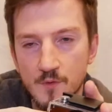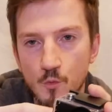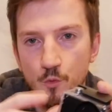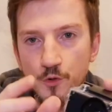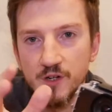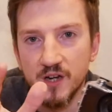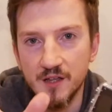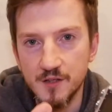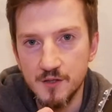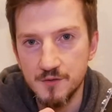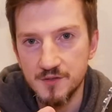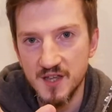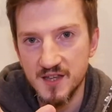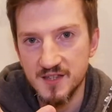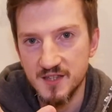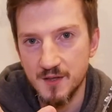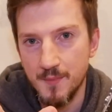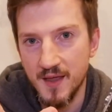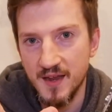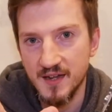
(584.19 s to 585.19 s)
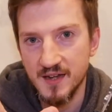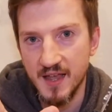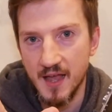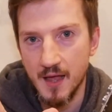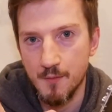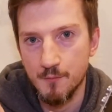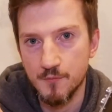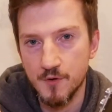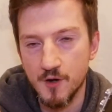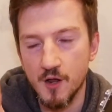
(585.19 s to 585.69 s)
Would I use it as a main
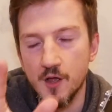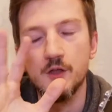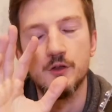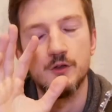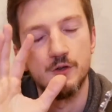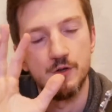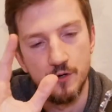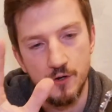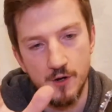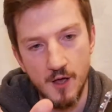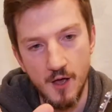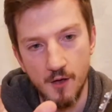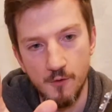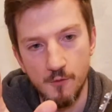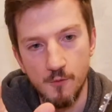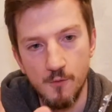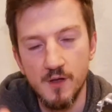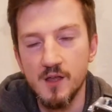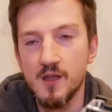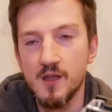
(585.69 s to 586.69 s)
camera? No.